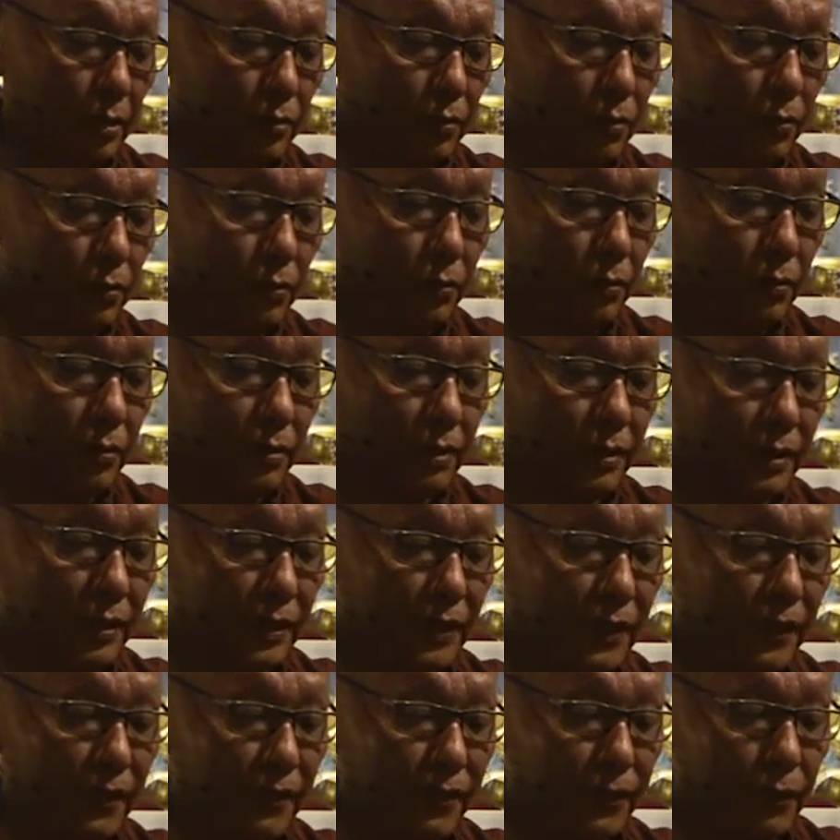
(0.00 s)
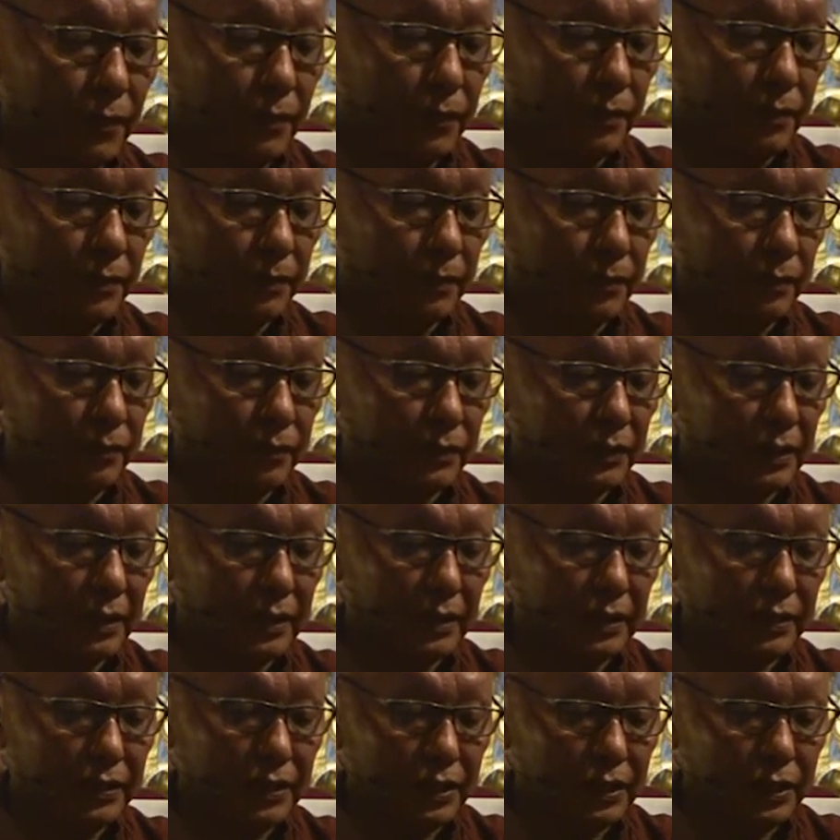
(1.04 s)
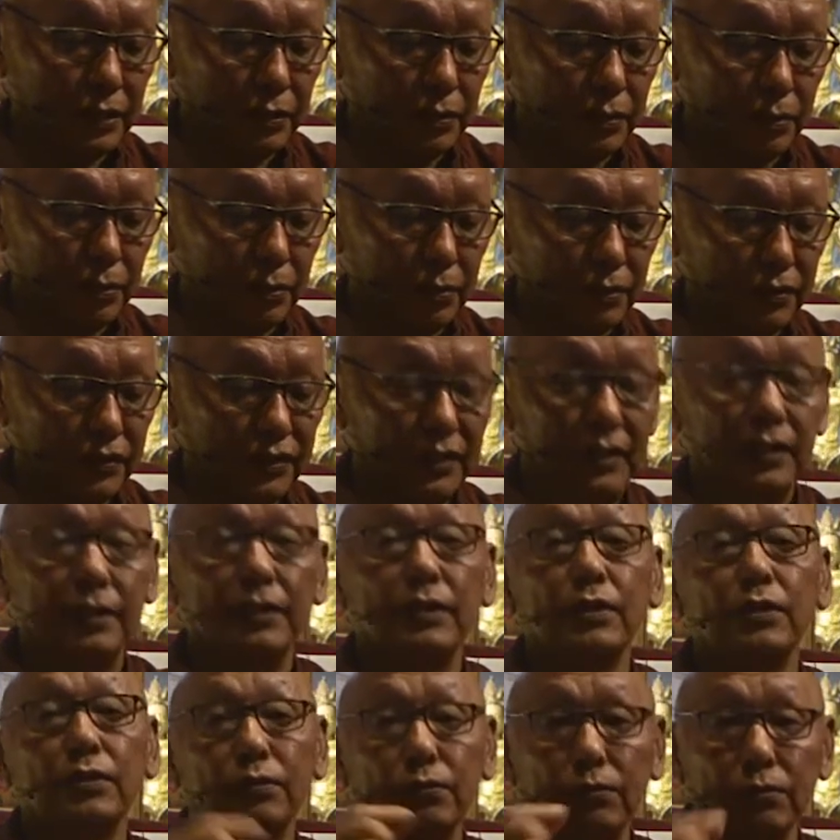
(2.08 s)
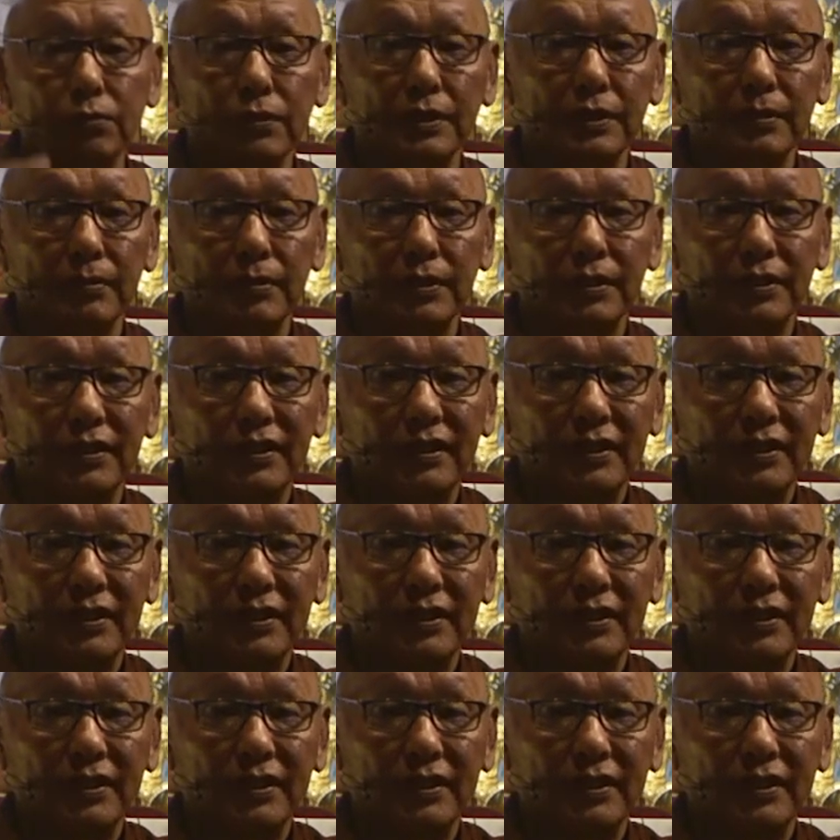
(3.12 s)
True. Therefore, the three jewels are suitable.